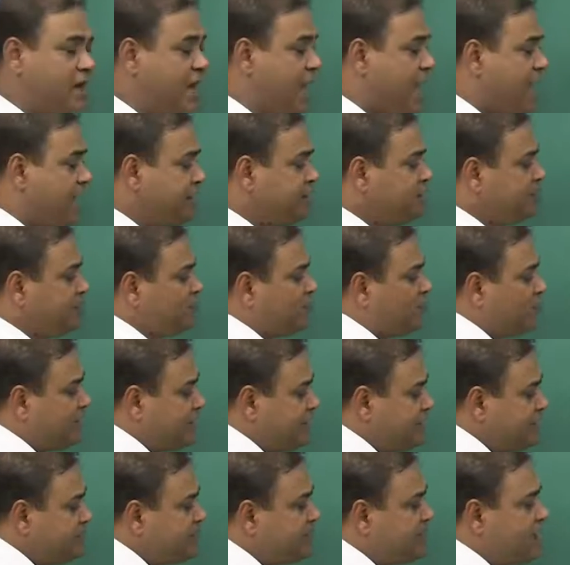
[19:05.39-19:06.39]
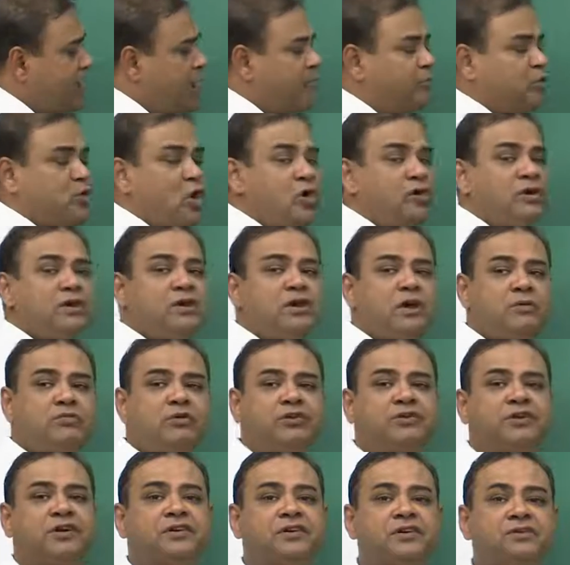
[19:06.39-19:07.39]
And whenever I am talking
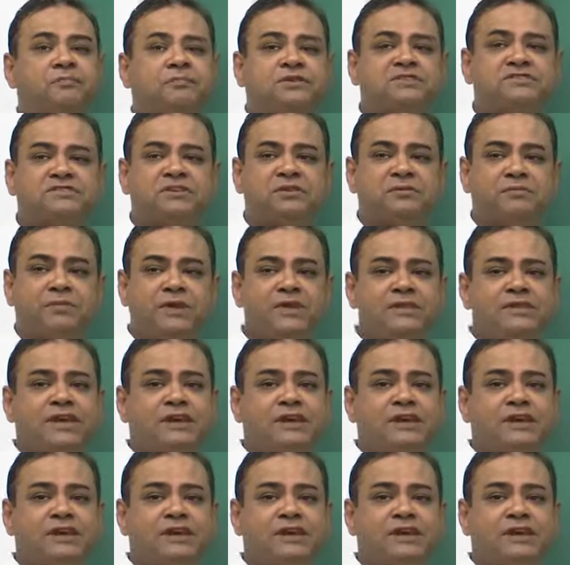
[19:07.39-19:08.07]
about 100% B,